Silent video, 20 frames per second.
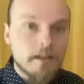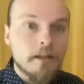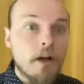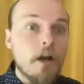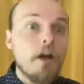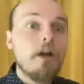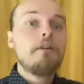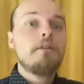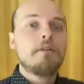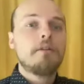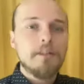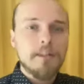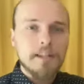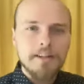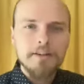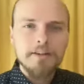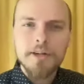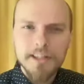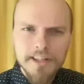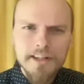Oh,
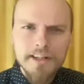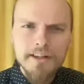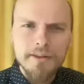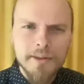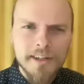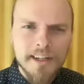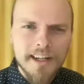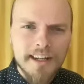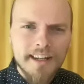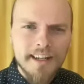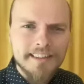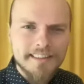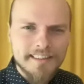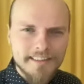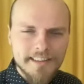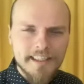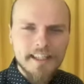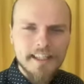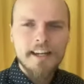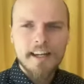hello.
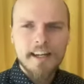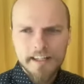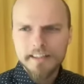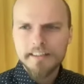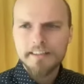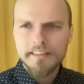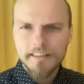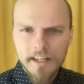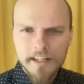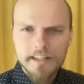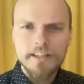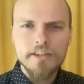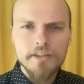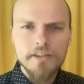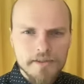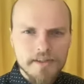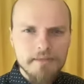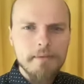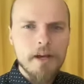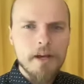Yeah, I could
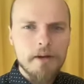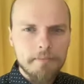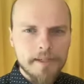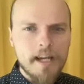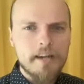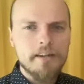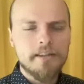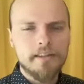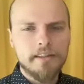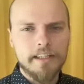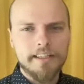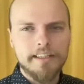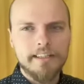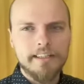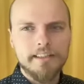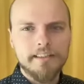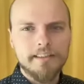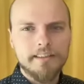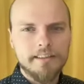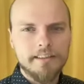use some help
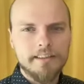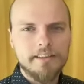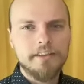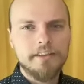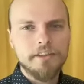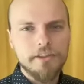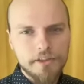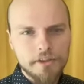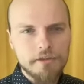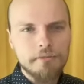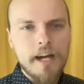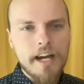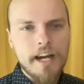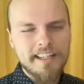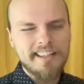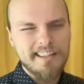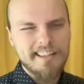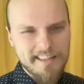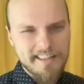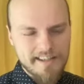calculating. You're
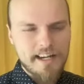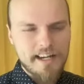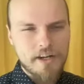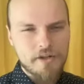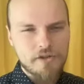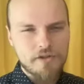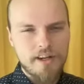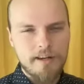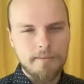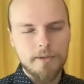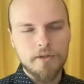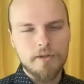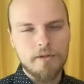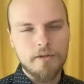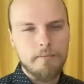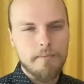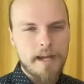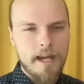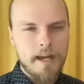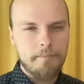right, it is an astronomical
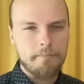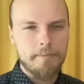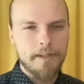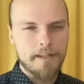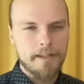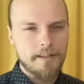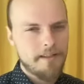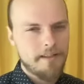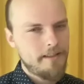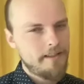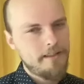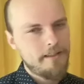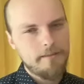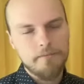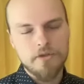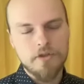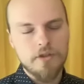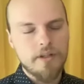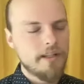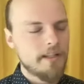map, but
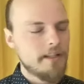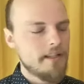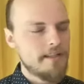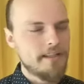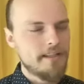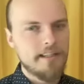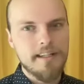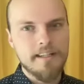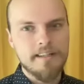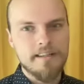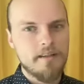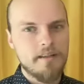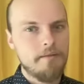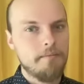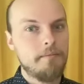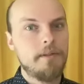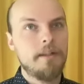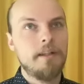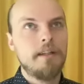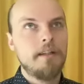I'm drawing it to gain
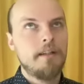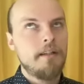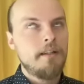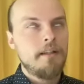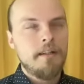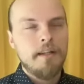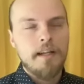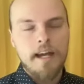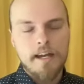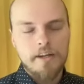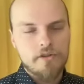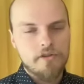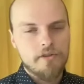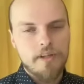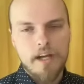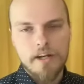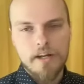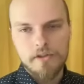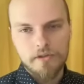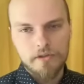some
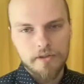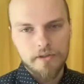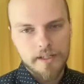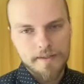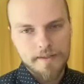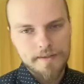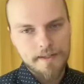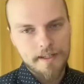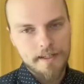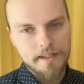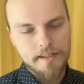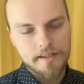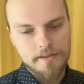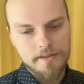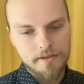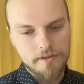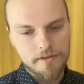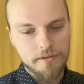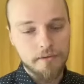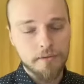astrological insight
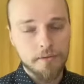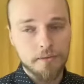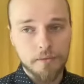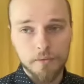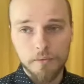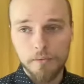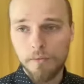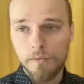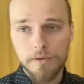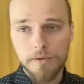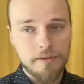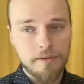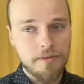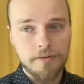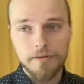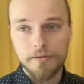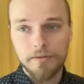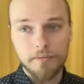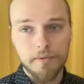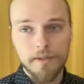into
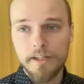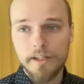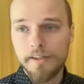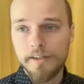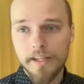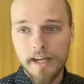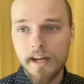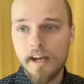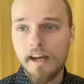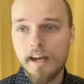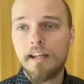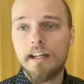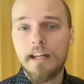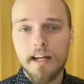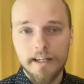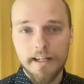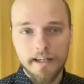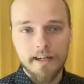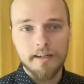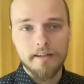where in the hell
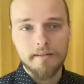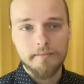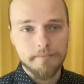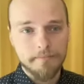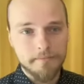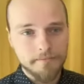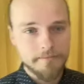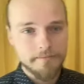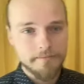I am.